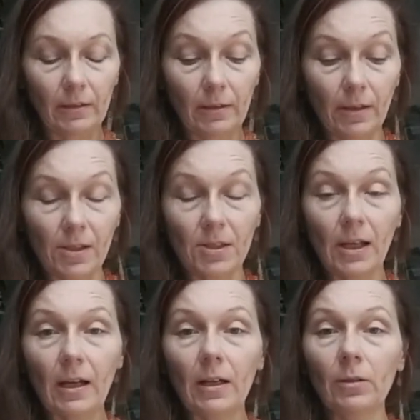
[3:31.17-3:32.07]
the
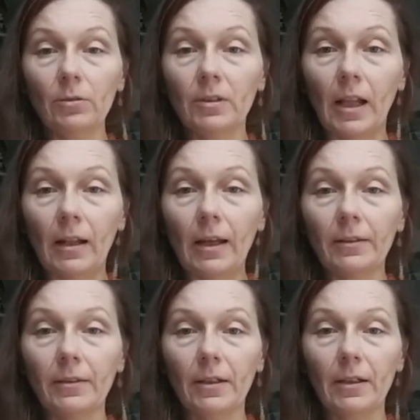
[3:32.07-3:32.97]
sound, the
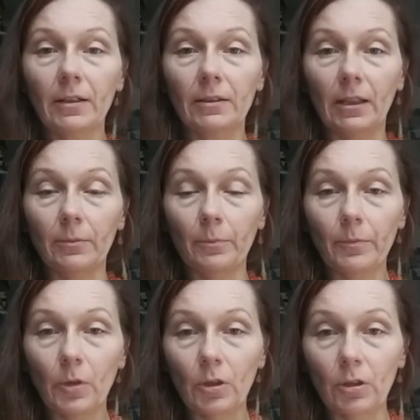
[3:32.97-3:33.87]
letter, then
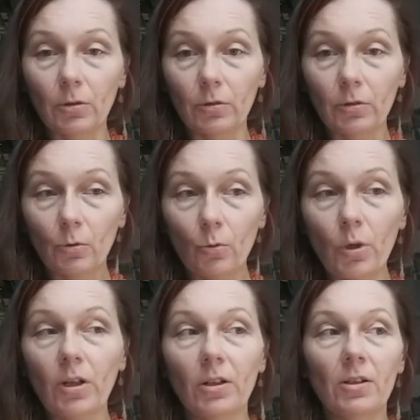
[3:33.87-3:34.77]

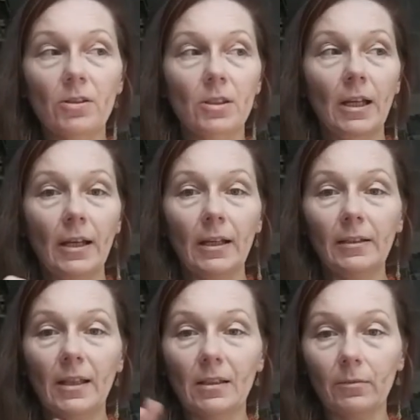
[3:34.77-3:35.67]
words,
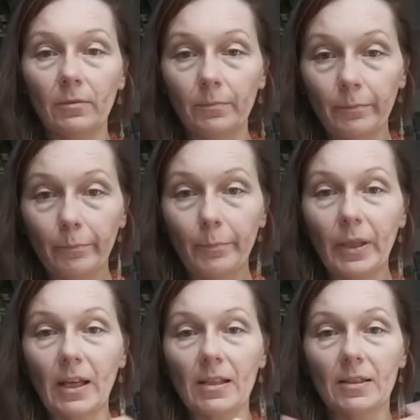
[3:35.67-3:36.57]
and then
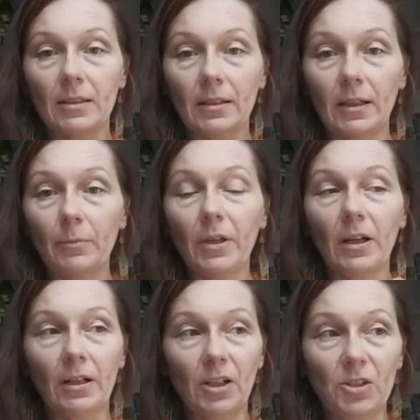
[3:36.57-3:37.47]

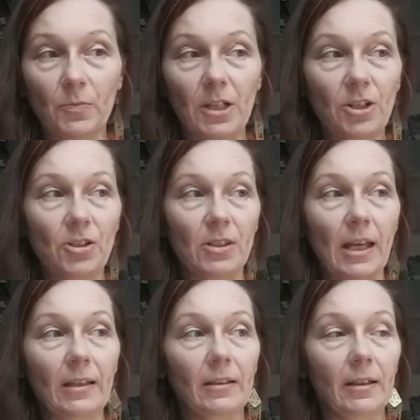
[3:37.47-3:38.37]
bigger expressions
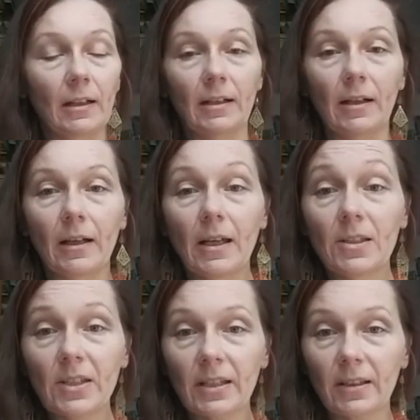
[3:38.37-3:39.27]
and
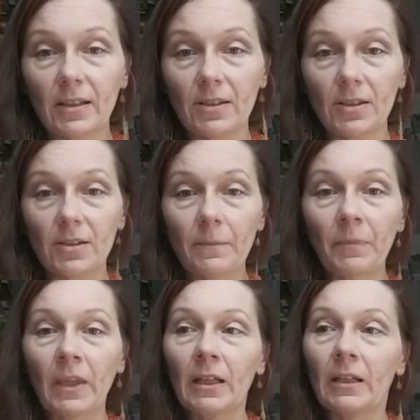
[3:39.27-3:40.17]
sentences.
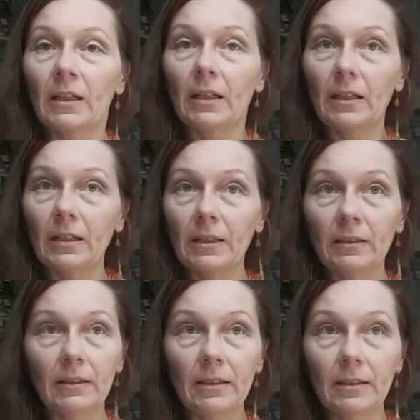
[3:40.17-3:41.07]
And